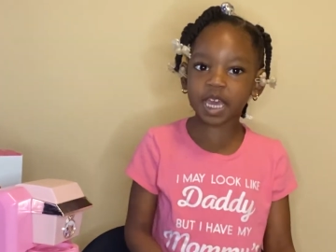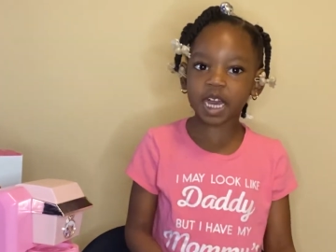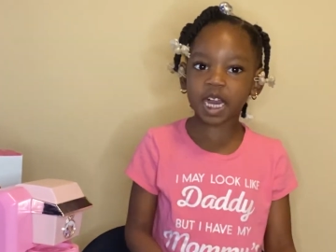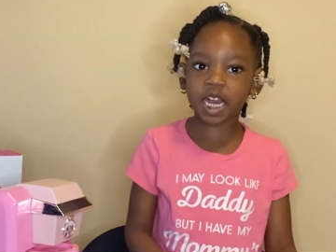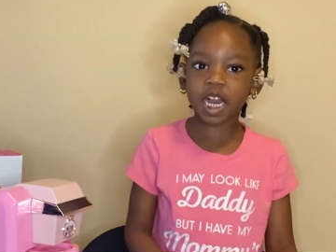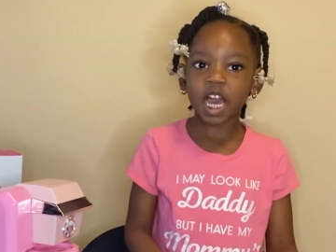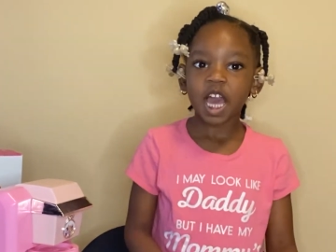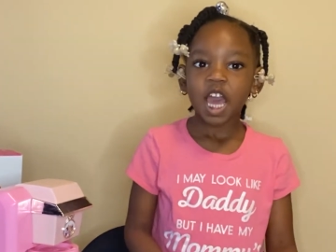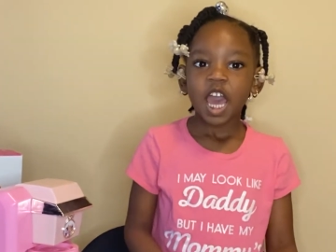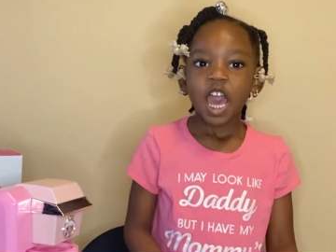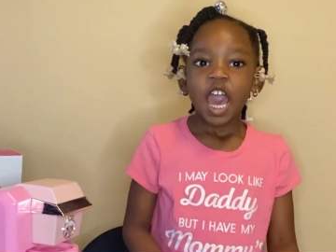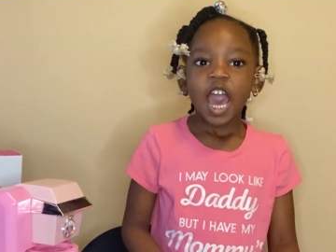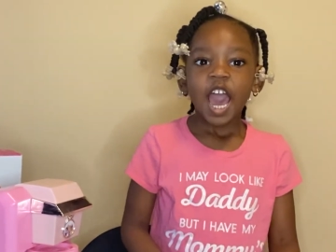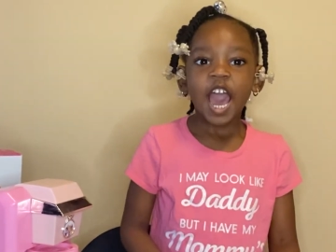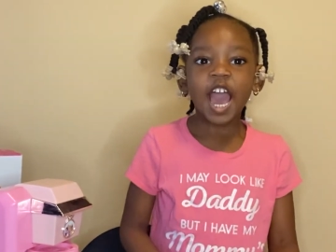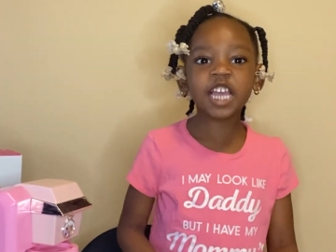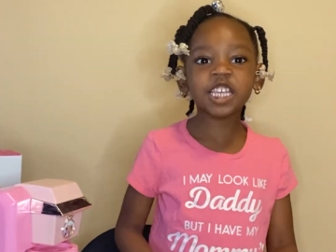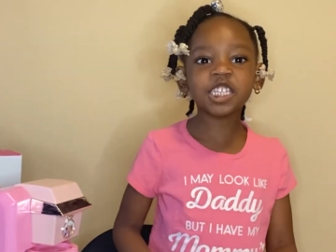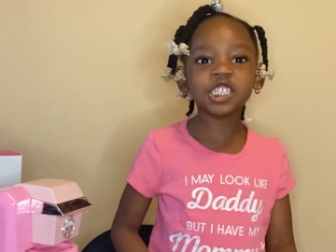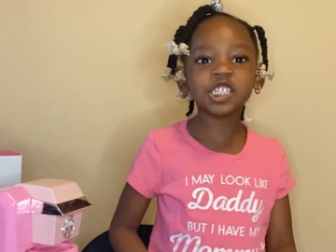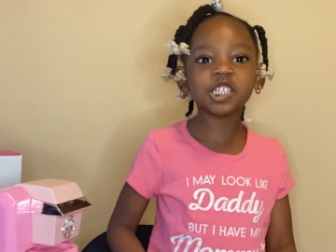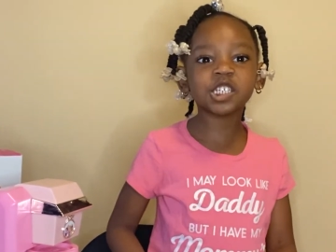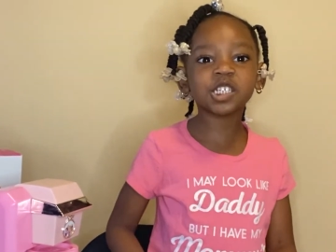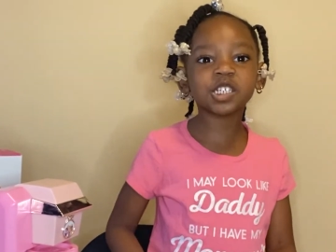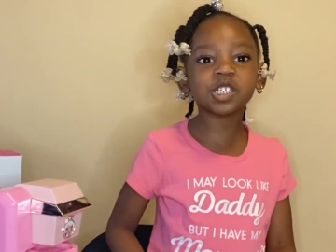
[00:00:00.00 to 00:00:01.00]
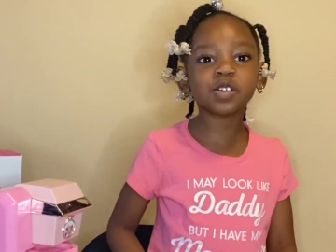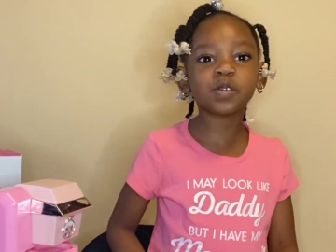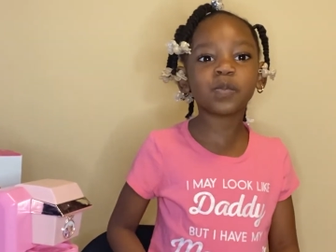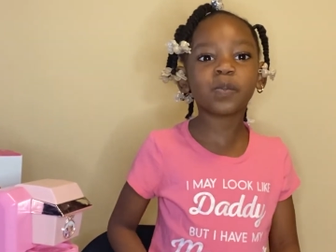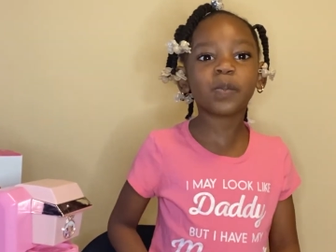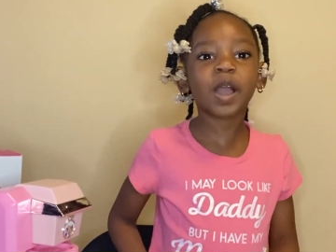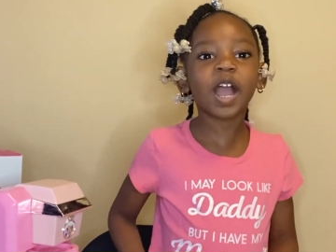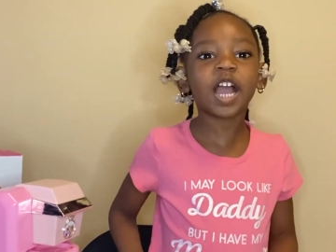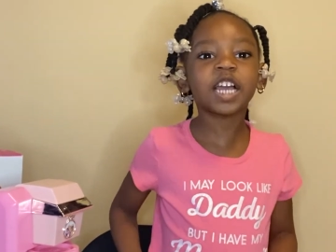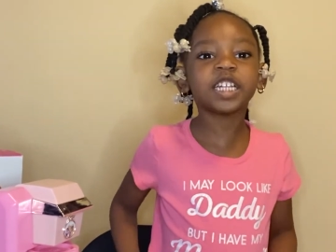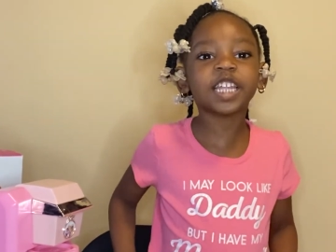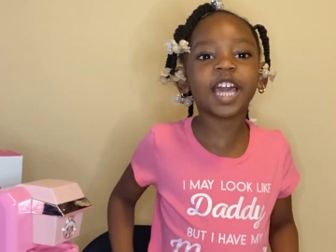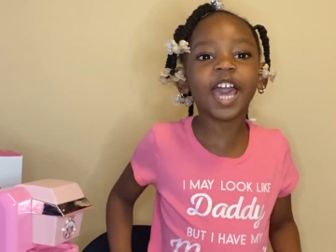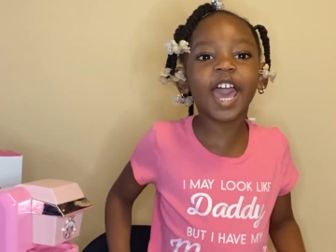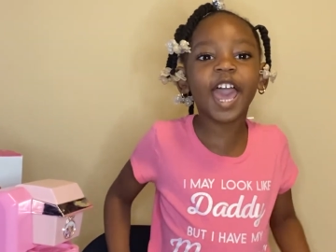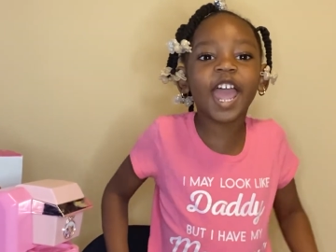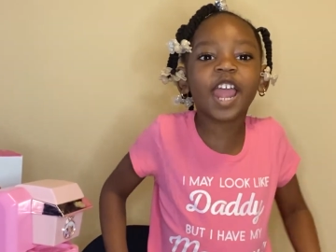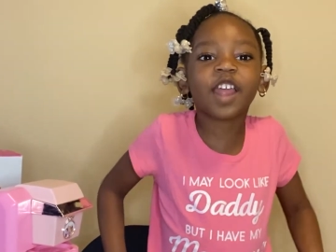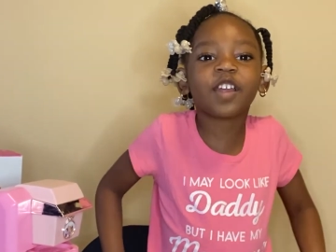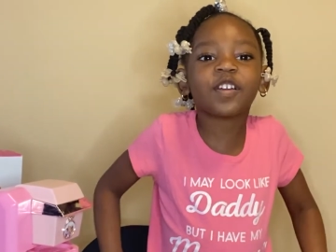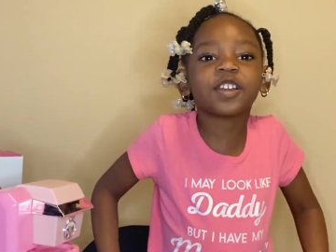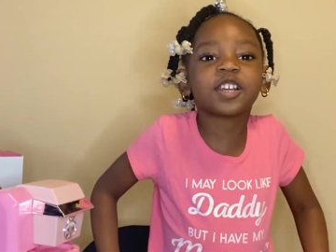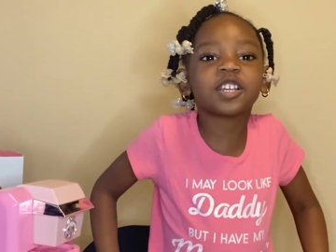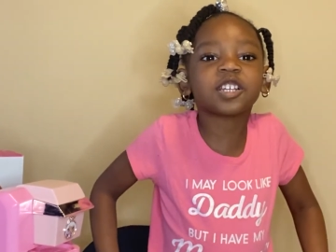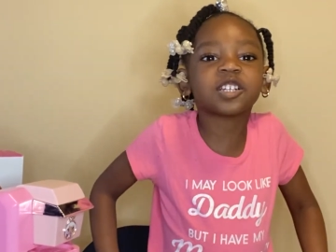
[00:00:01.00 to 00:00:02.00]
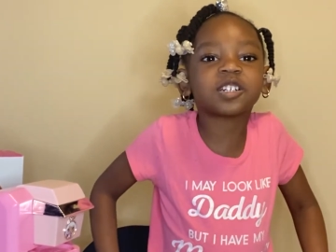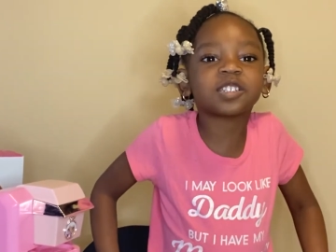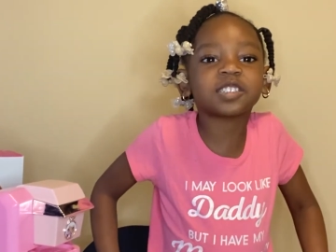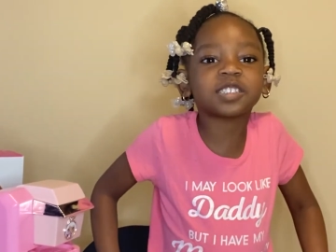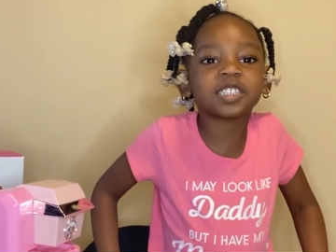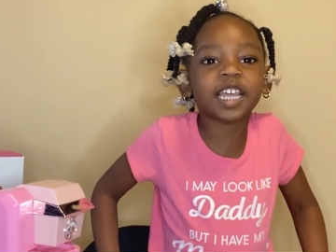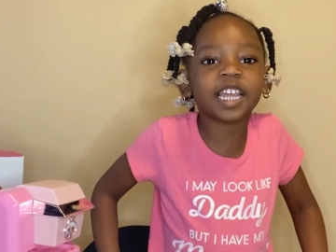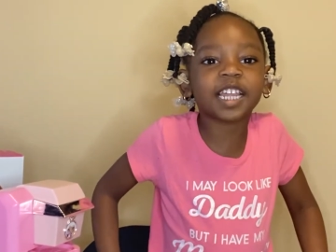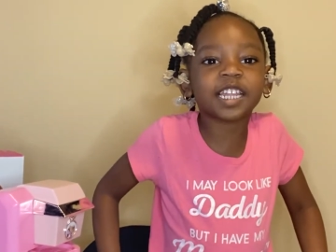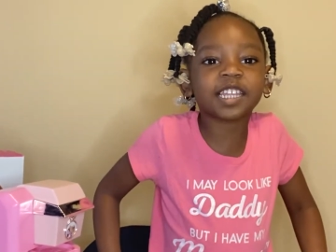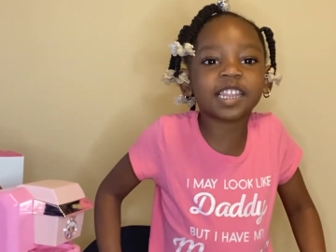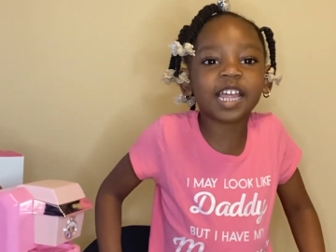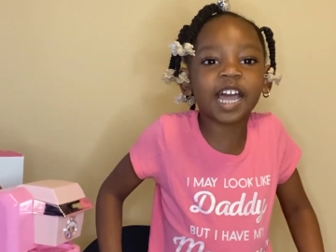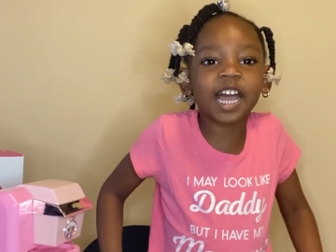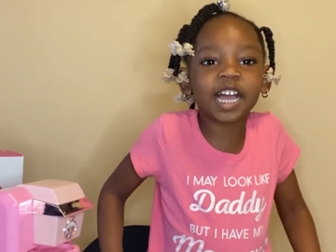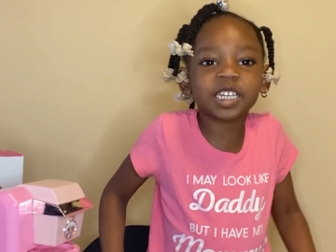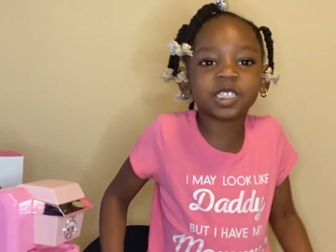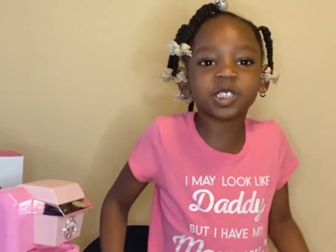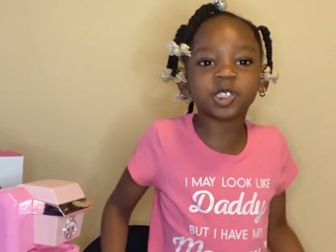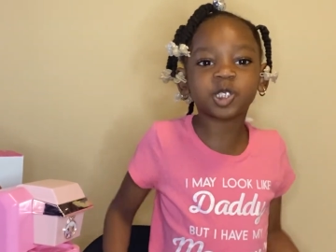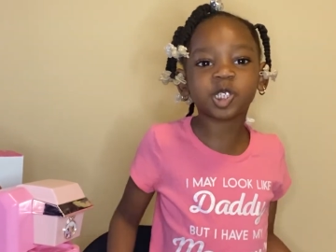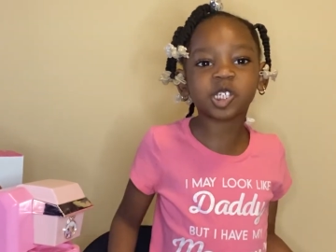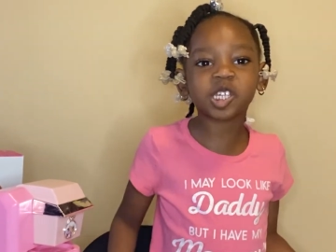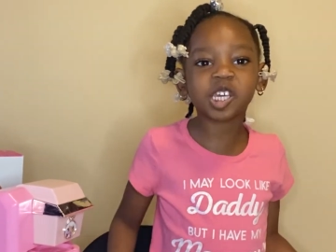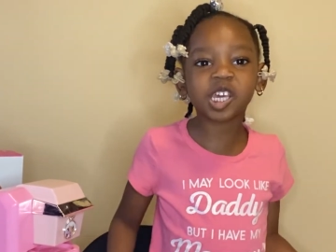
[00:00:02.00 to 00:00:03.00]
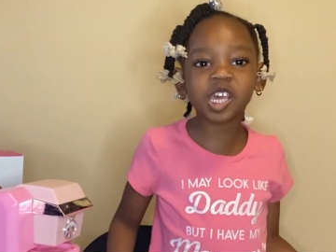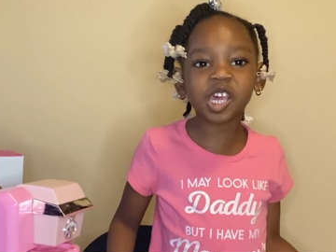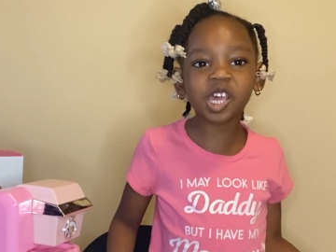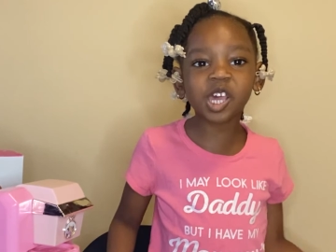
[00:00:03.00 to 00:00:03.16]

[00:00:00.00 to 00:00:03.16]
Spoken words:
And you can buy the aerial thing that is